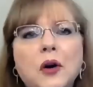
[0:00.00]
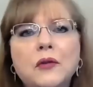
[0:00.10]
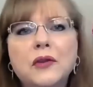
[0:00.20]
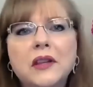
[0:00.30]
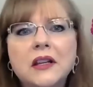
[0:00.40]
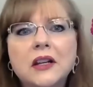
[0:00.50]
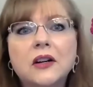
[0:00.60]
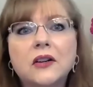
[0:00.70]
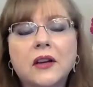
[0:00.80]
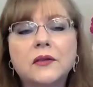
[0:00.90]
well, over the
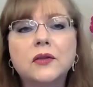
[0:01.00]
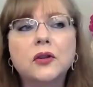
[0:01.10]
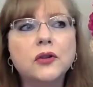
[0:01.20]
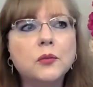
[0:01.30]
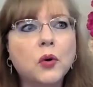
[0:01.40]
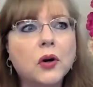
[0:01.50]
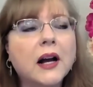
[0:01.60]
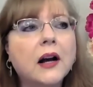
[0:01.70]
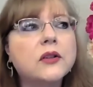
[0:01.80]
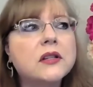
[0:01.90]
years, I've learned more
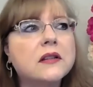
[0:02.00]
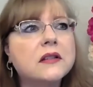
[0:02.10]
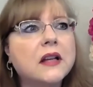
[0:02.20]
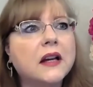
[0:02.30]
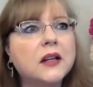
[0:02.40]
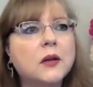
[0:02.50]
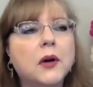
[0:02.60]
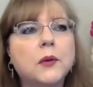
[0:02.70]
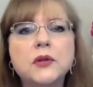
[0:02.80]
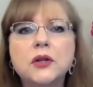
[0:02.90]
how to set him
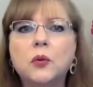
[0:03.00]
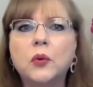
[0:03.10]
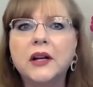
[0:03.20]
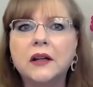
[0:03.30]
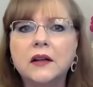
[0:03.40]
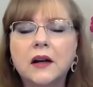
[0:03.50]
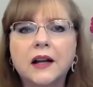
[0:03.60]
up to win.